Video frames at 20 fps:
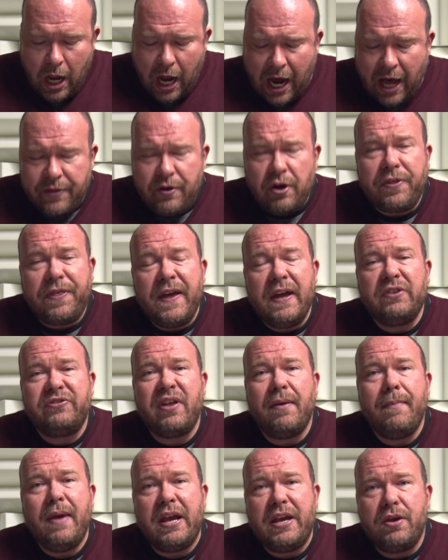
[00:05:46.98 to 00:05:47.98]
Other things
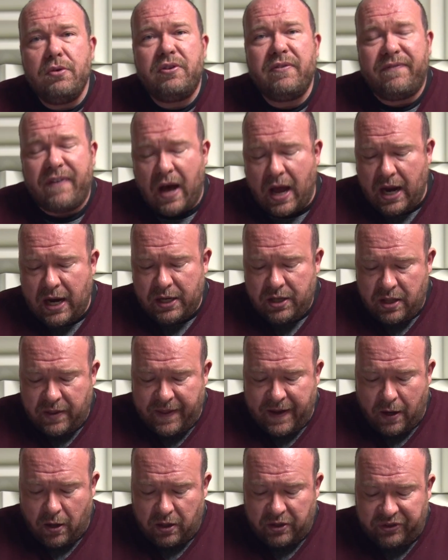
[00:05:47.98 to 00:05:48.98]
that make you divine,
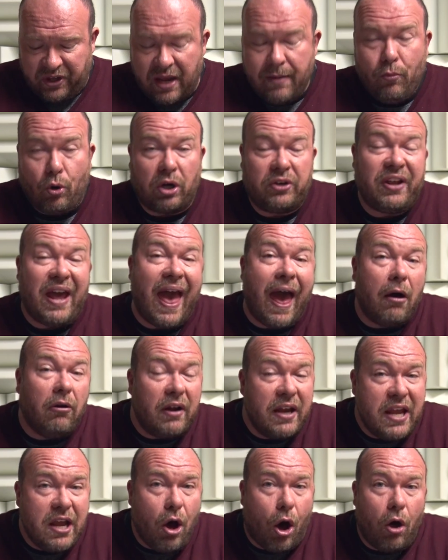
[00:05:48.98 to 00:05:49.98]
there's
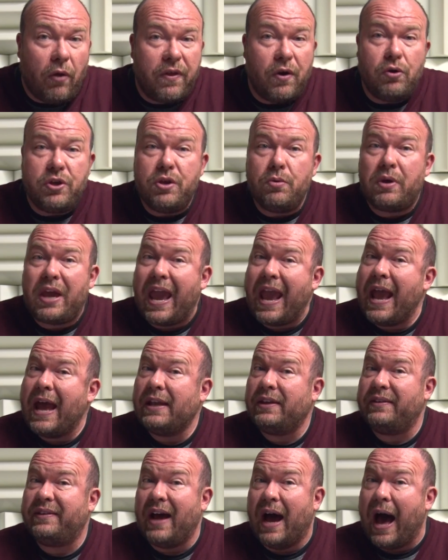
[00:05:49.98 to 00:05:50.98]
immortality, although you
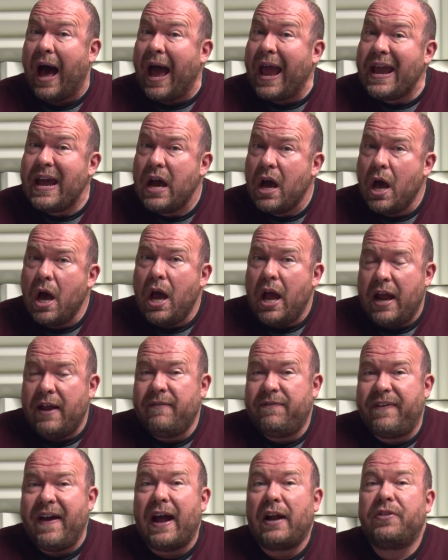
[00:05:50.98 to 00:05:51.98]
can die. In
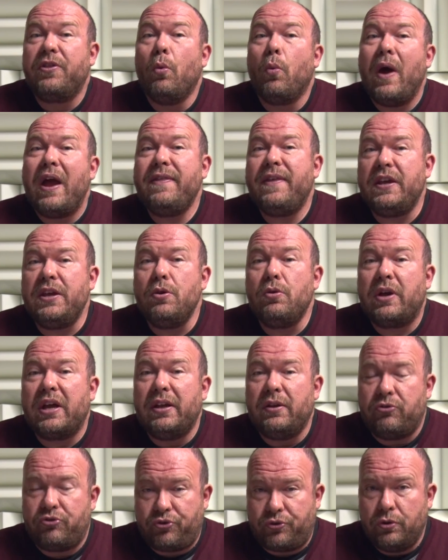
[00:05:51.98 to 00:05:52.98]
fact, the way that you
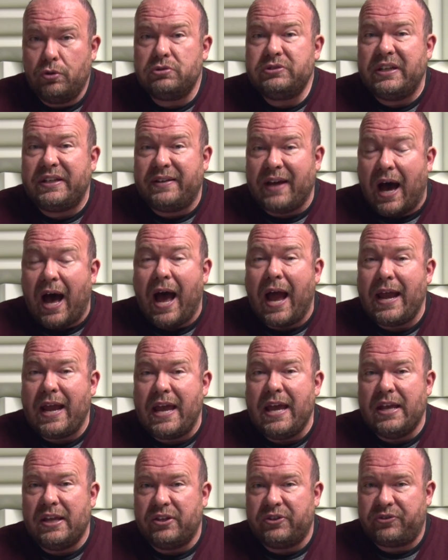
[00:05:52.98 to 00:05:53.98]
can truly die
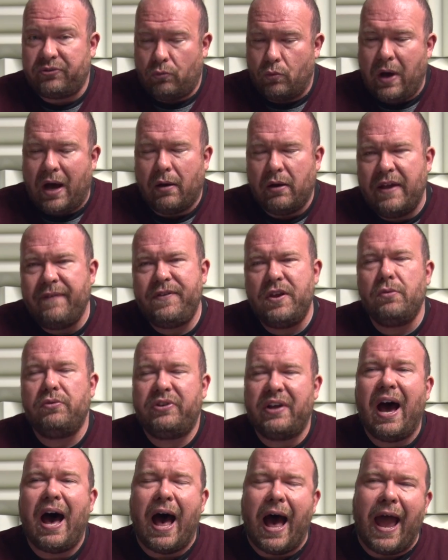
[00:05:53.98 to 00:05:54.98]
is, well, if you
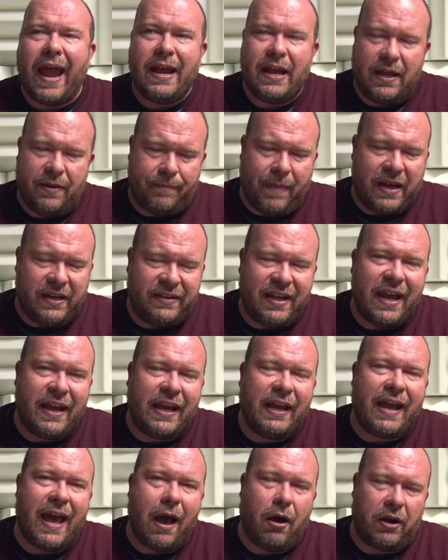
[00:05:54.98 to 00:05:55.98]
die by
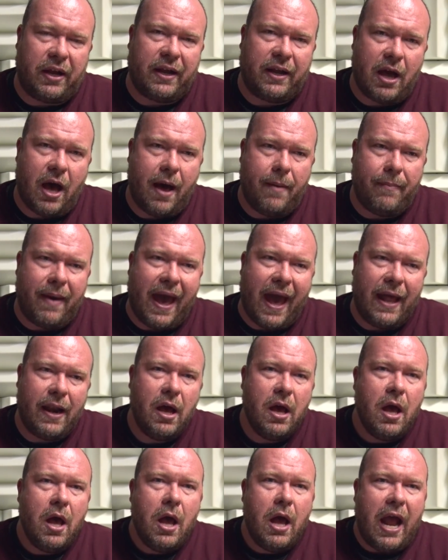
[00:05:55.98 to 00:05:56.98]
taking out in combat
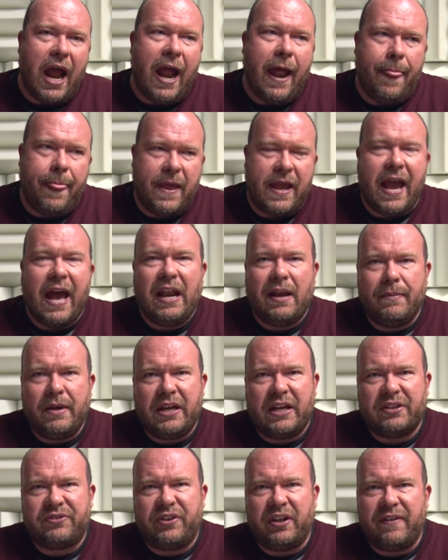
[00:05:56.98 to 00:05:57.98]
and the enemy
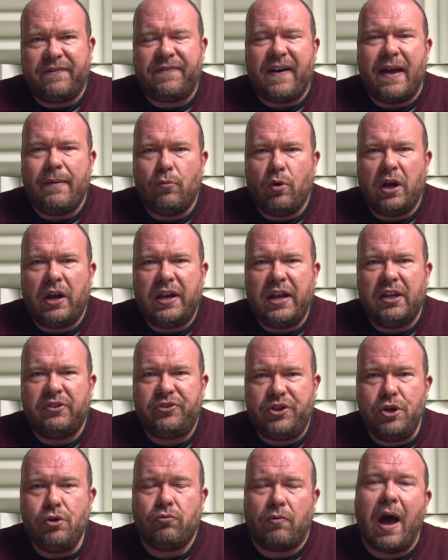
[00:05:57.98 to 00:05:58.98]
gets to define what it is,
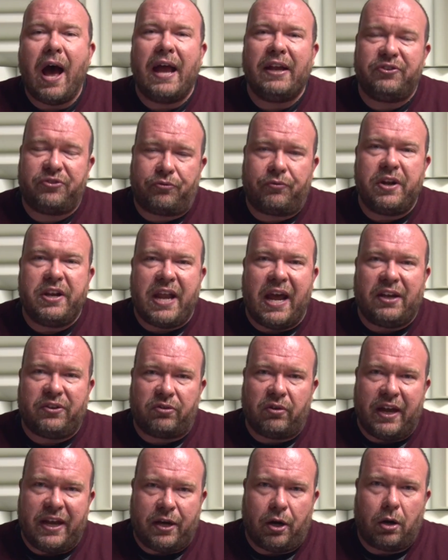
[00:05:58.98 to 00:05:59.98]
you rise 3 days
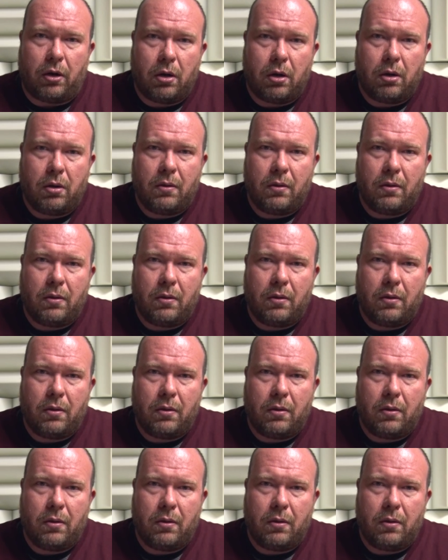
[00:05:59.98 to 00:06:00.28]
later.